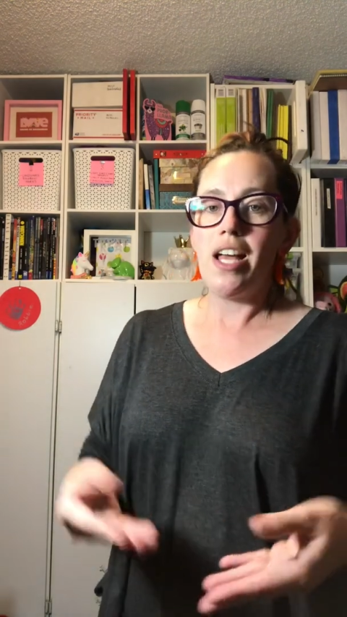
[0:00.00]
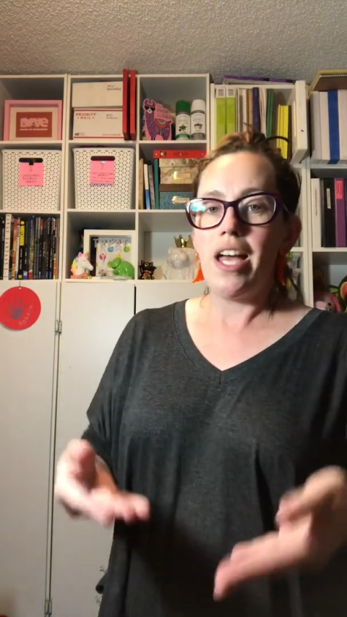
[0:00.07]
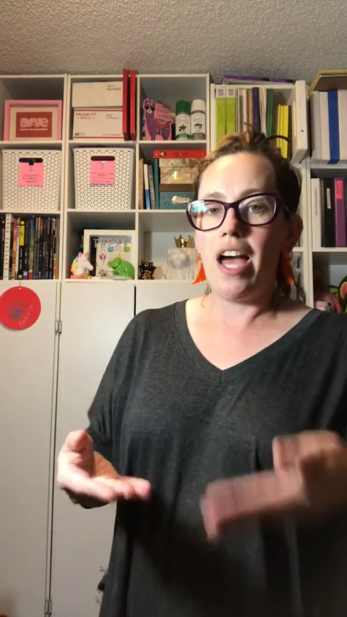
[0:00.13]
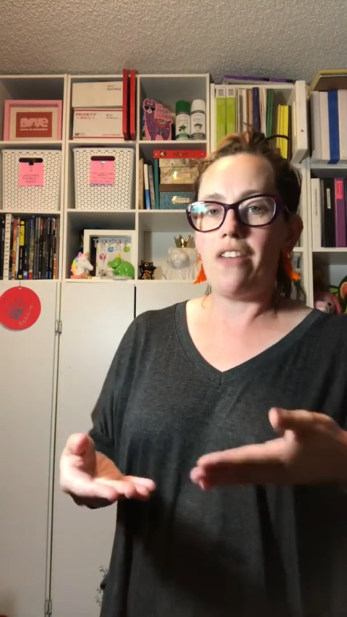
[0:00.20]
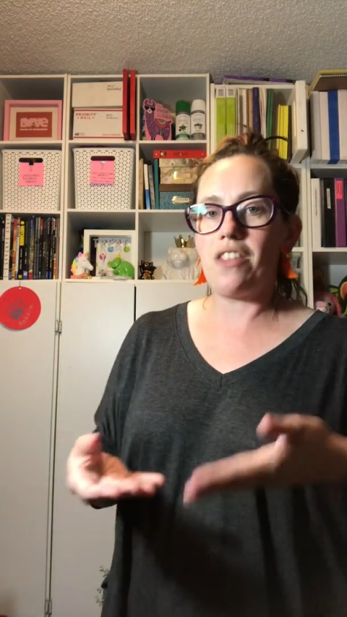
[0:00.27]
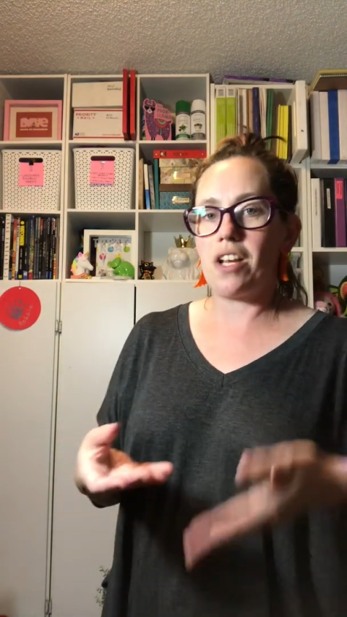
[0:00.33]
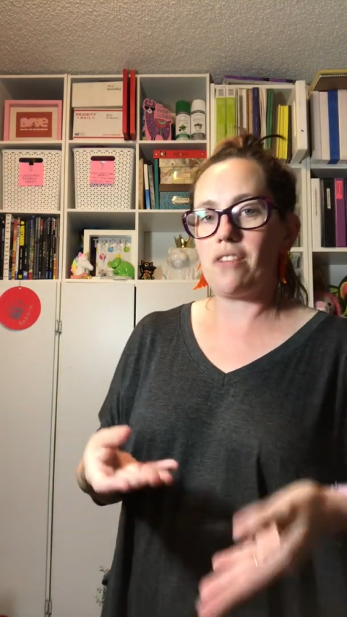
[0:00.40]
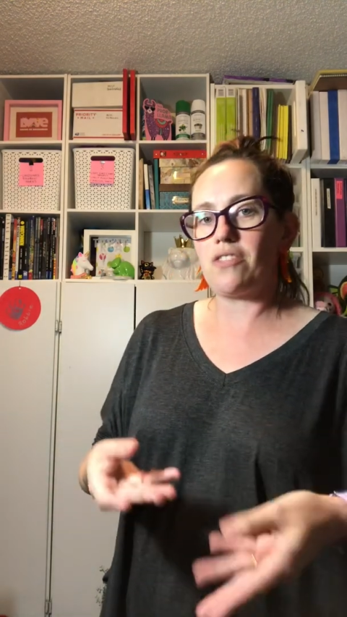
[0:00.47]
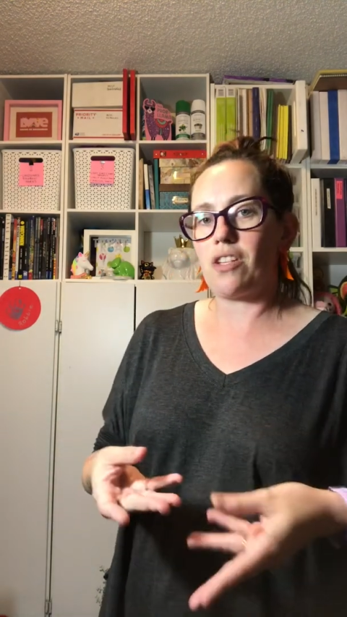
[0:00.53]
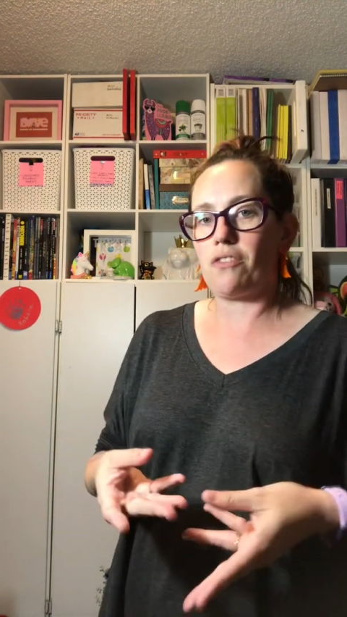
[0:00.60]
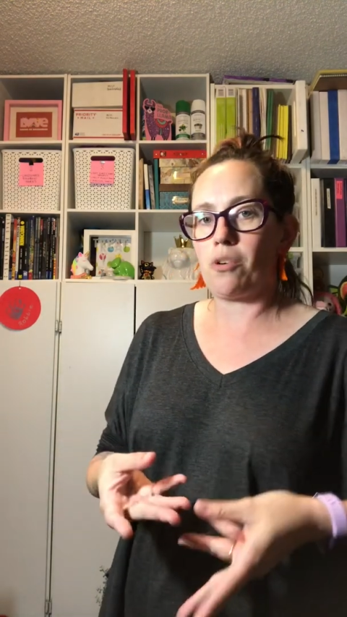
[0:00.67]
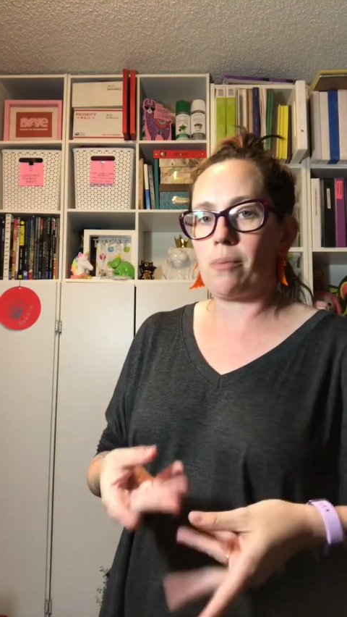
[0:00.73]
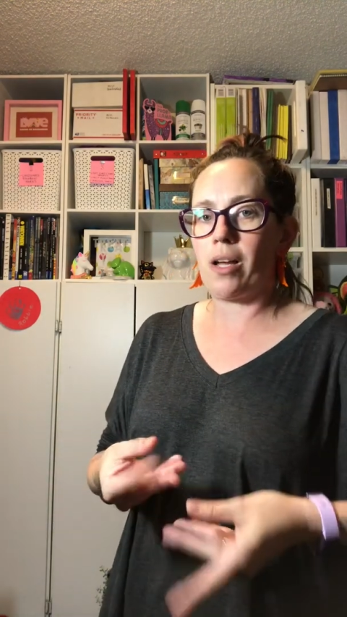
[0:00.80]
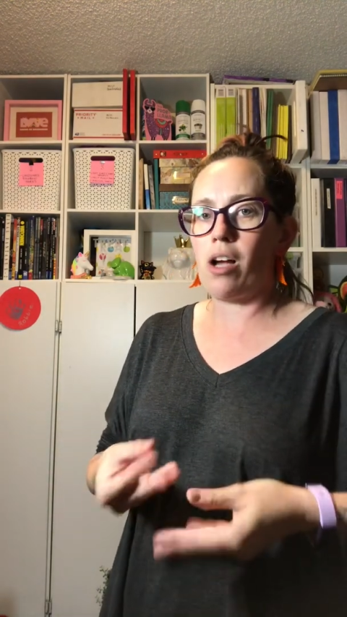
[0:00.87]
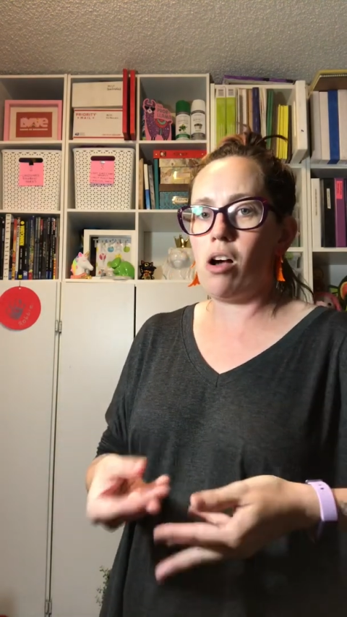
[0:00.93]
And then I have stuff that
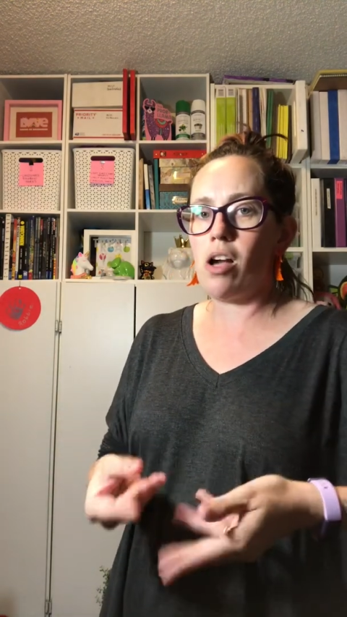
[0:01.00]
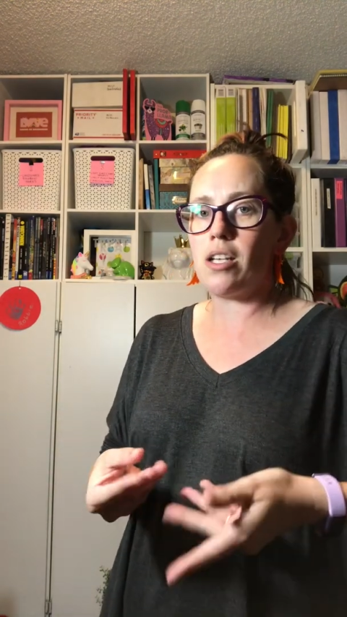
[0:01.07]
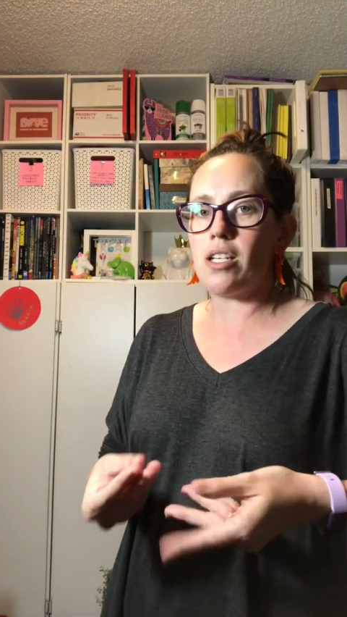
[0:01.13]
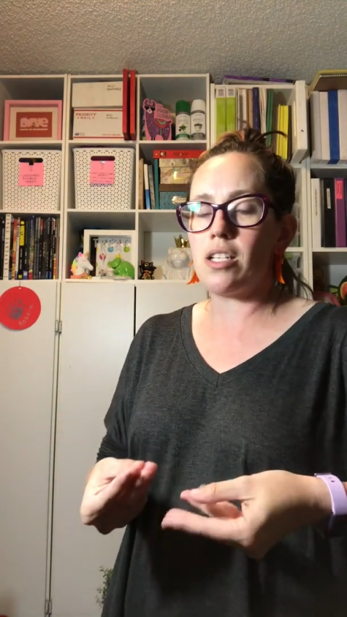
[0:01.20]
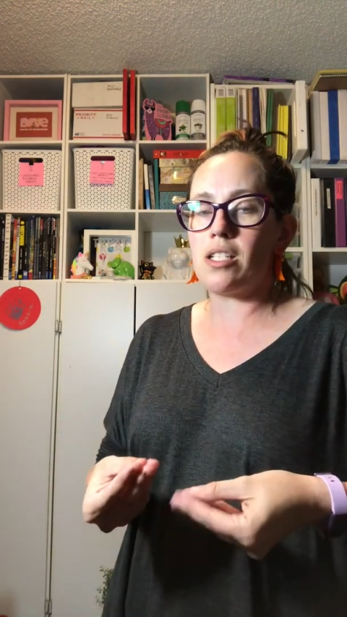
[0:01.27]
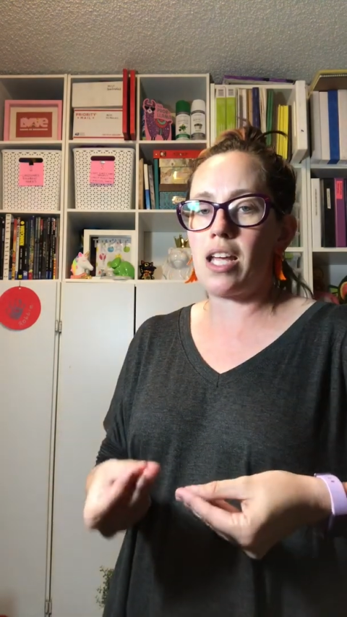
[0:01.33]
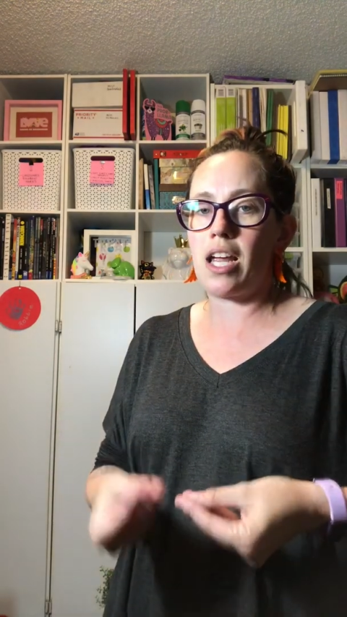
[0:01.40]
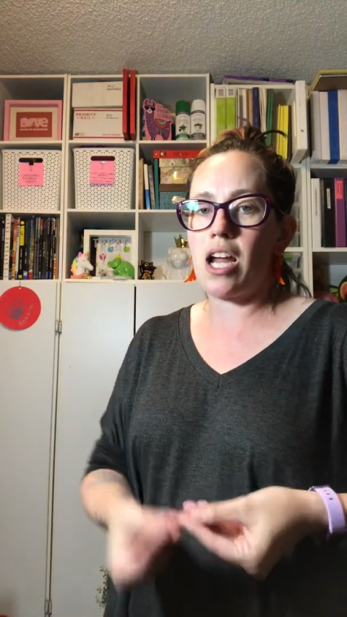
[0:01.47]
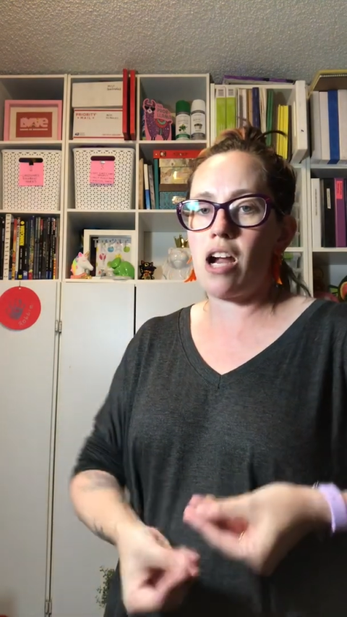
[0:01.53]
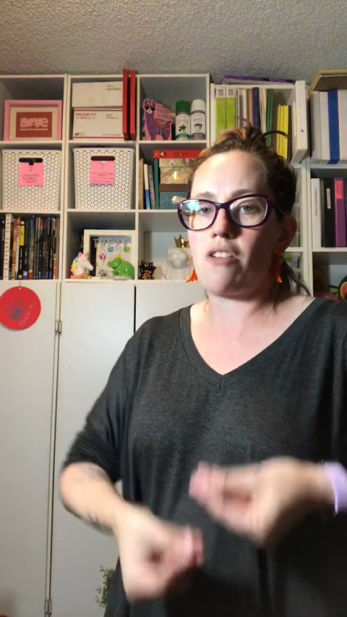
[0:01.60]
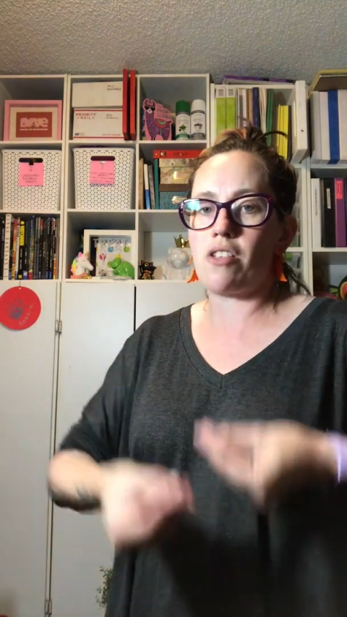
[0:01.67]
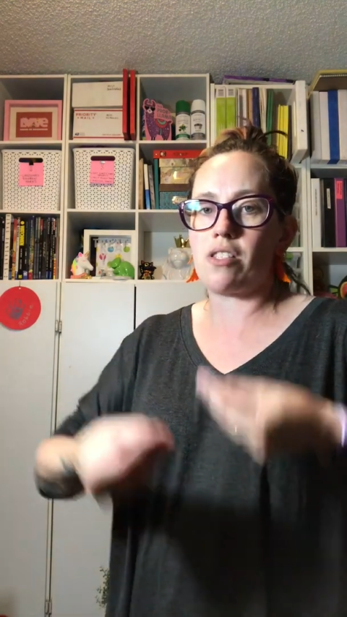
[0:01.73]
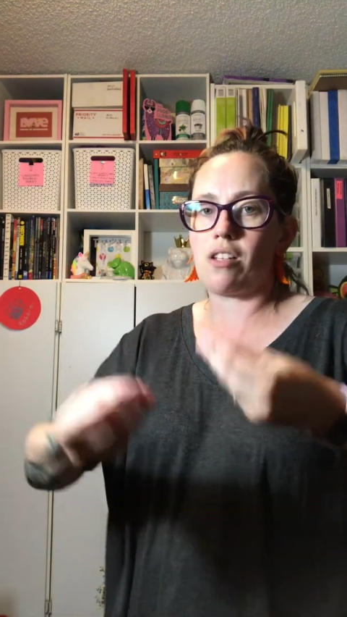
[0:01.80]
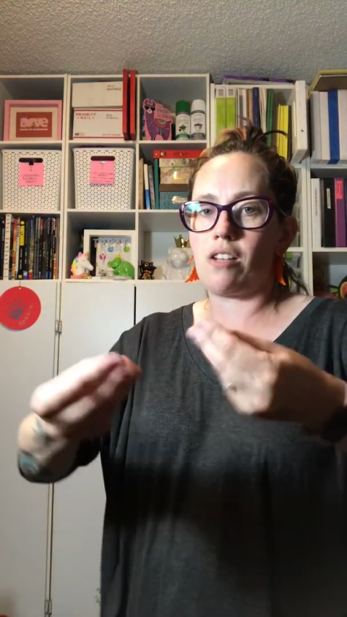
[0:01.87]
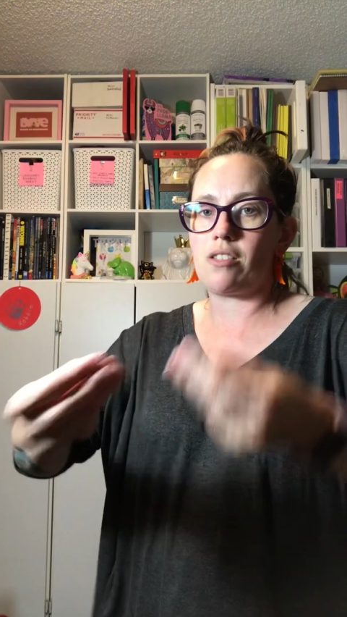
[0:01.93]
I'm like, oh, I need to take care of
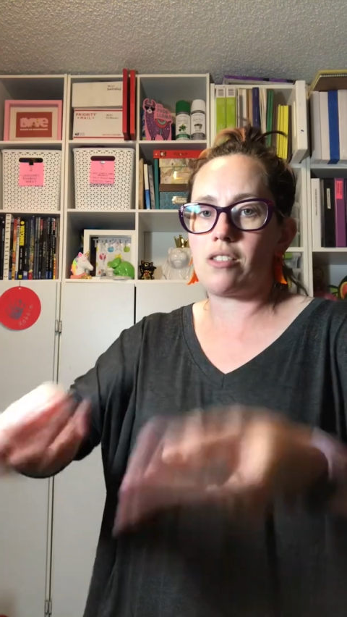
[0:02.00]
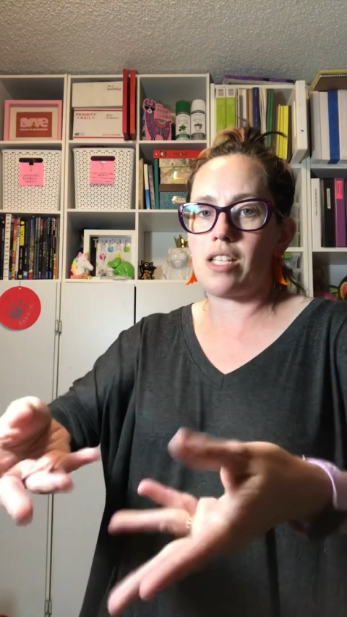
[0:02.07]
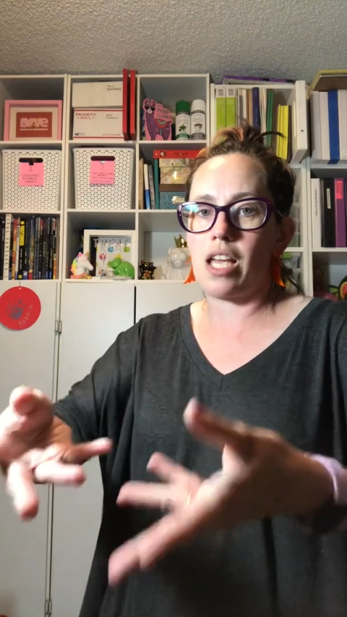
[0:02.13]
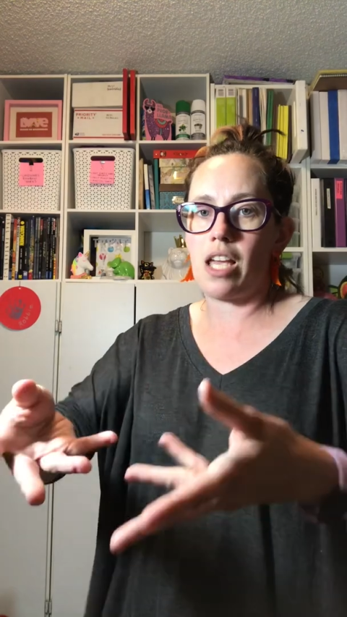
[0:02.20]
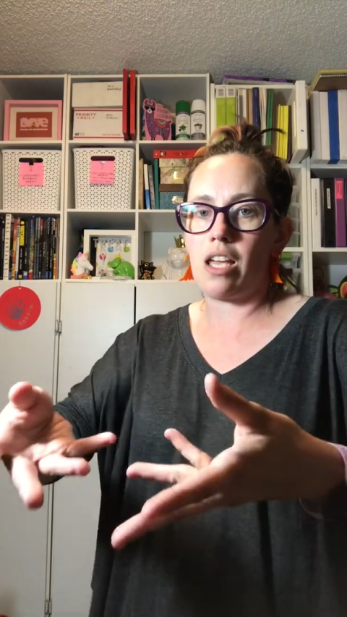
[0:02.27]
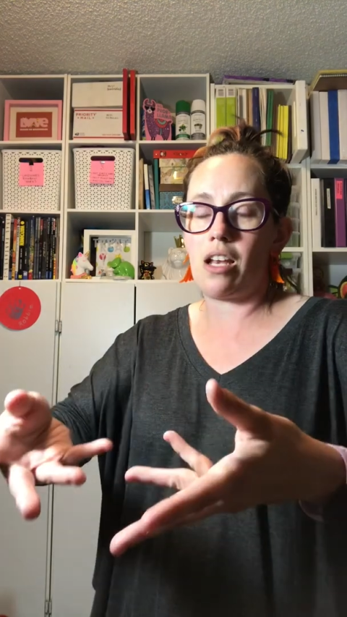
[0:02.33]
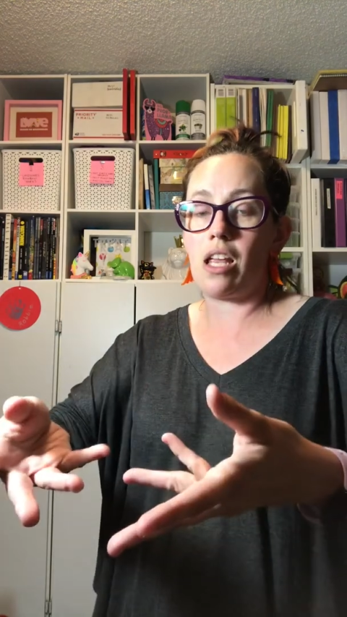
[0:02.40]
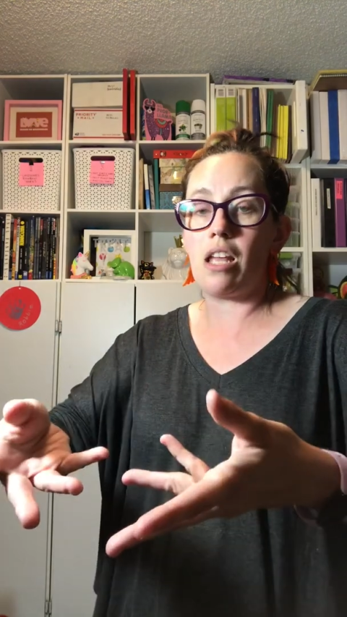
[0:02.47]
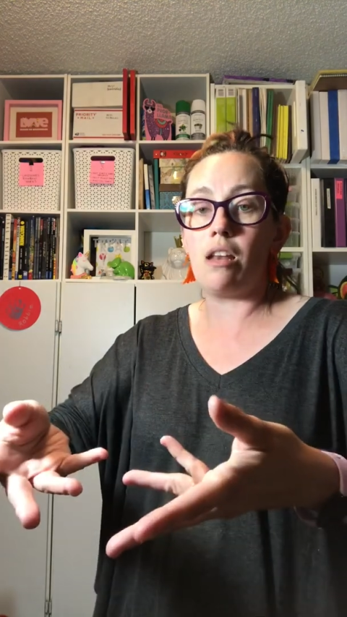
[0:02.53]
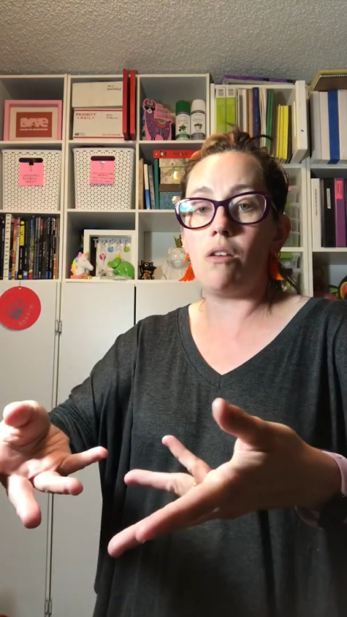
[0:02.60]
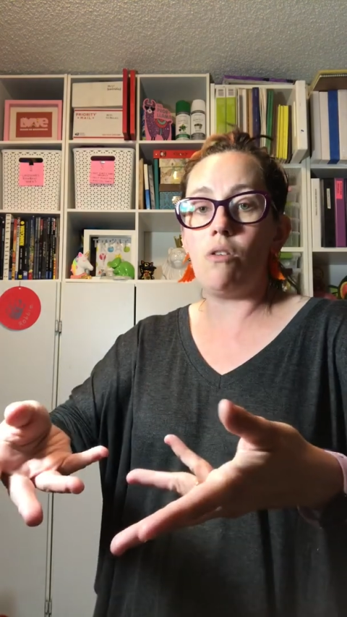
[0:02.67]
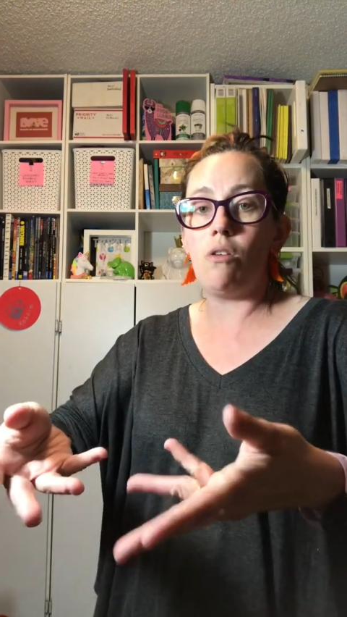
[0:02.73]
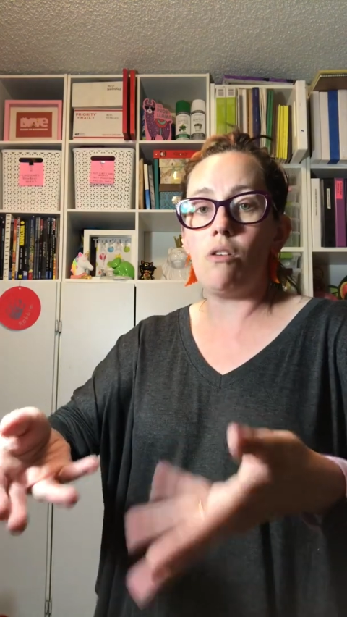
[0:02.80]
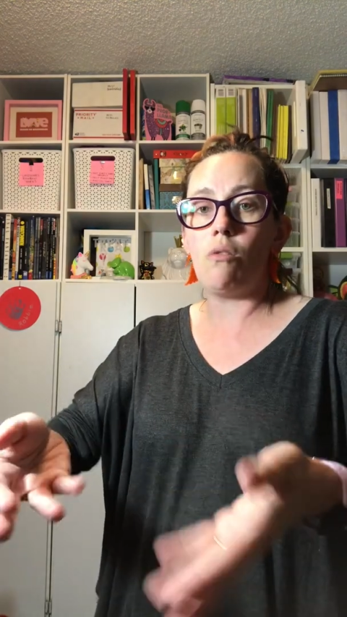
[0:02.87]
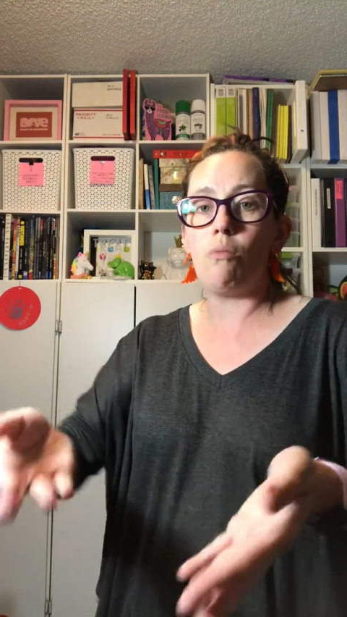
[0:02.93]
this, and I'll stick it
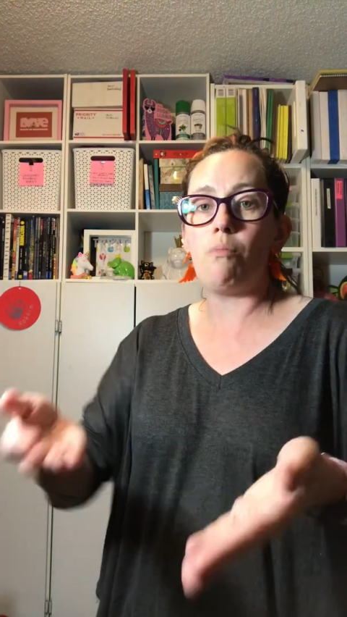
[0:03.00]
in